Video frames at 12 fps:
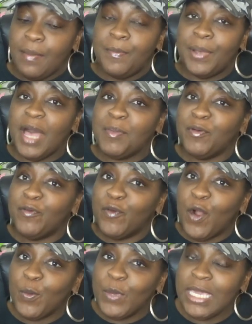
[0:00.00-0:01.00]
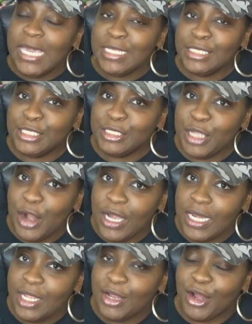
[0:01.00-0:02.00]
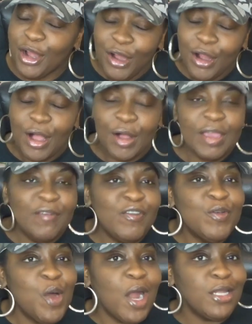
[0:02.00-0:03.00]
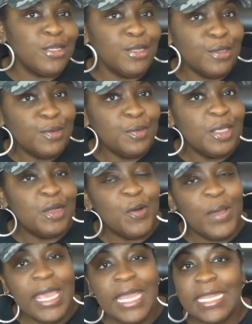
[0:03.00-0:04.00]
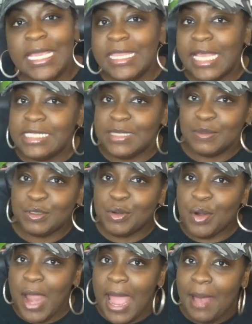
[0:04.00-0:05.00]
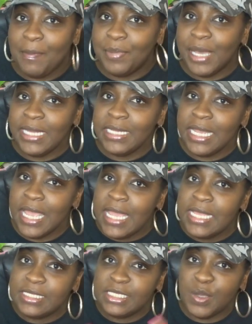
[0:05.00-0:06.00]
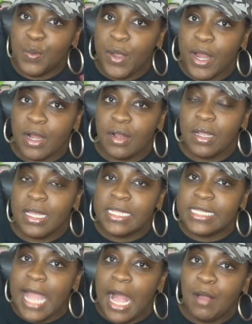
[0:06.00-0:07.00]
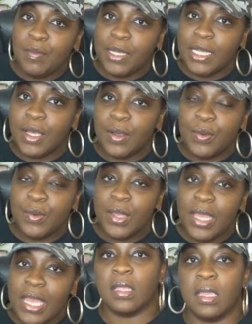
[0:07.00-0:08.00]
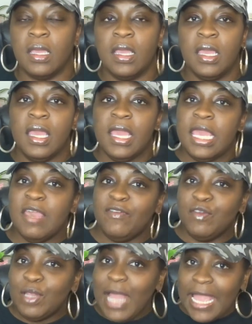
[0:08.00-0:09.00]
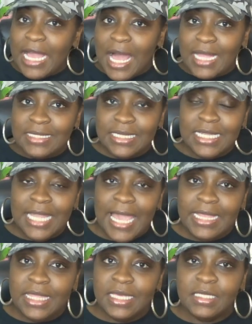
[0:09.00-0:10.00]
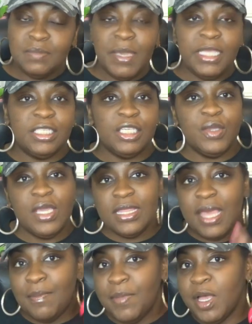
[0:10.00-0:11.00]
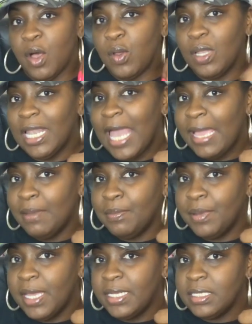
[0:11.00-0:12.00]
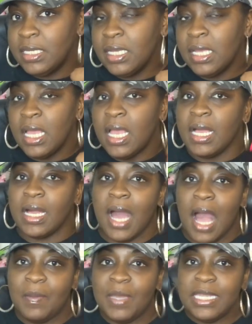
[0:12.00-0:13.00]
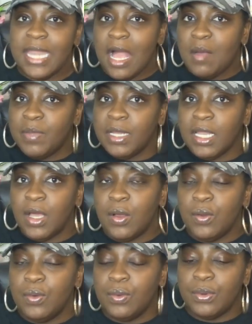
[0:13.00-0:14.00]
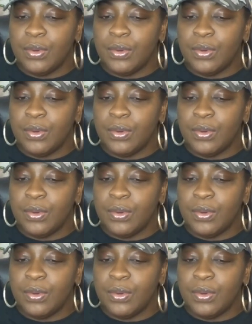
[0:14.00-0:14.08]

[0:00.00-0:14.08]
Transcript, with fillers: but before we get started, girl, if you are new, then go ahead and hit that subscribe button somewhere down below. If you like content like this, make sure you hit that big old like button. Comment down below.